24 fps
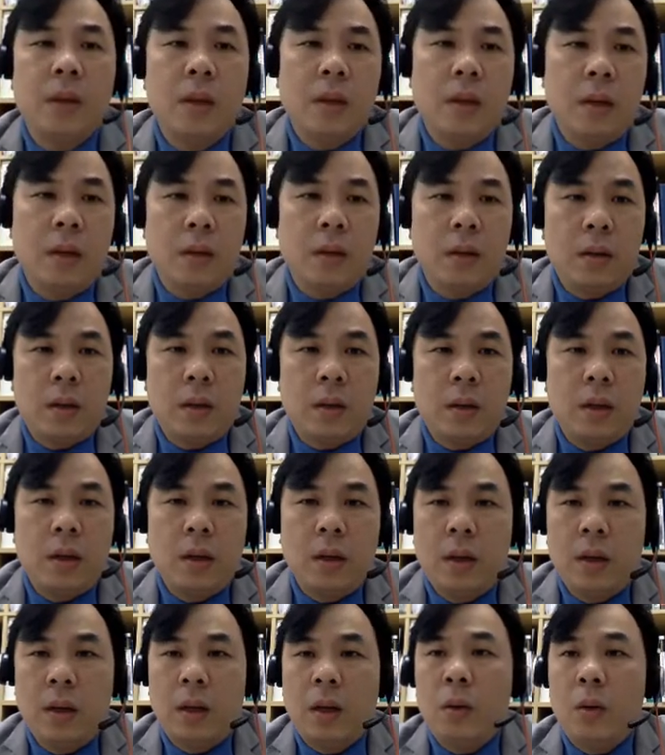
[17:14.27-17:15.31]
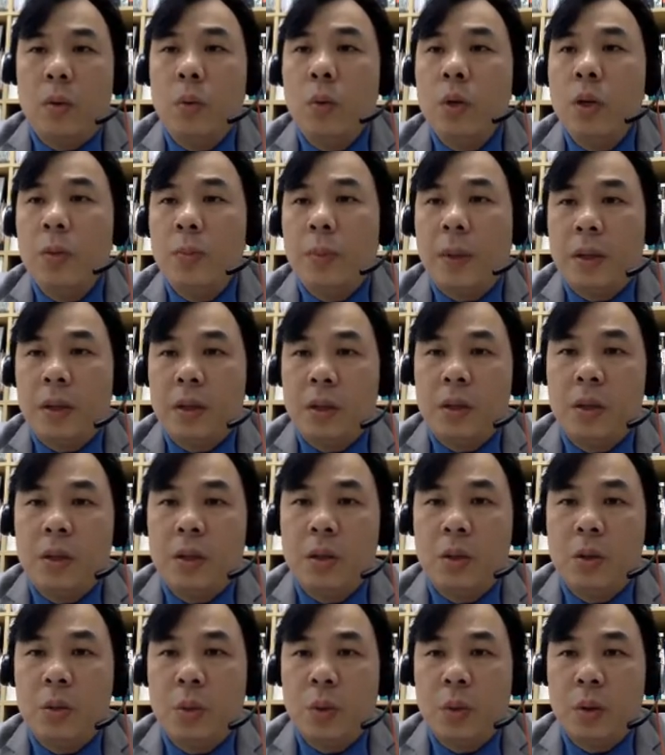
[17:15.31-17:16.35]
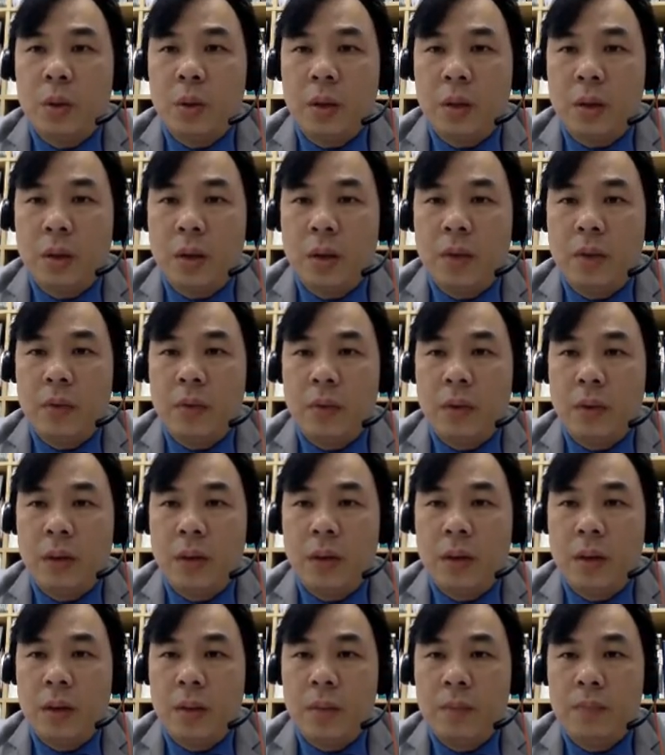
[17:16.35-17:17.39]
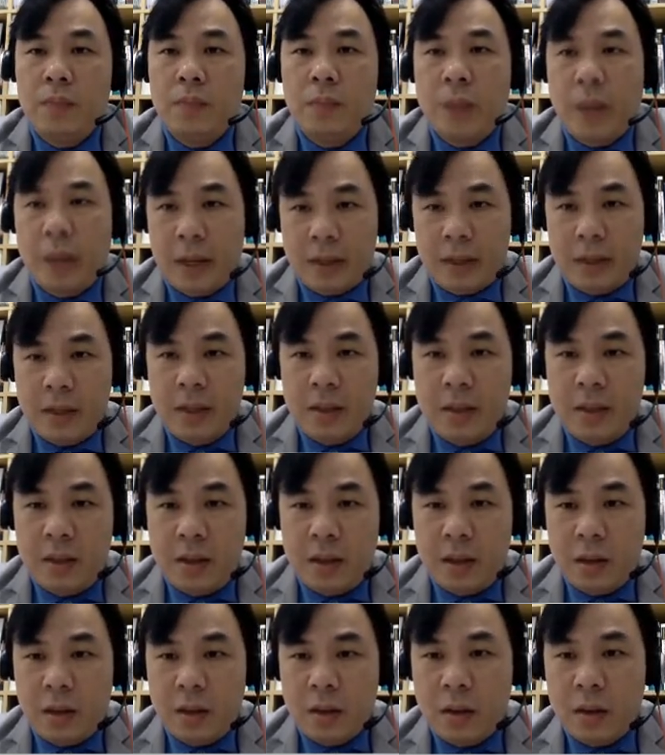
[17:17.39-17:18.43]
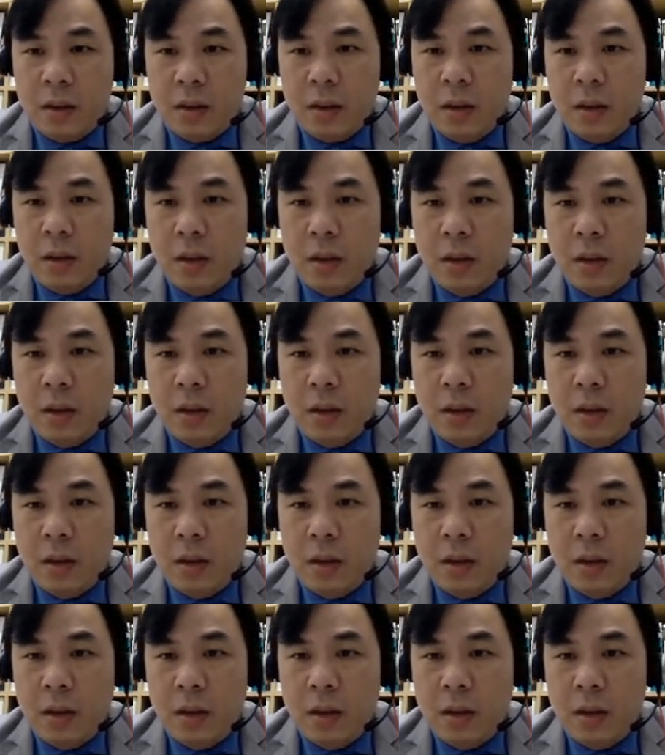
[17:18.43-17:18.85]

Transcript: Okay. Now, which partitions will the graph exist then, right?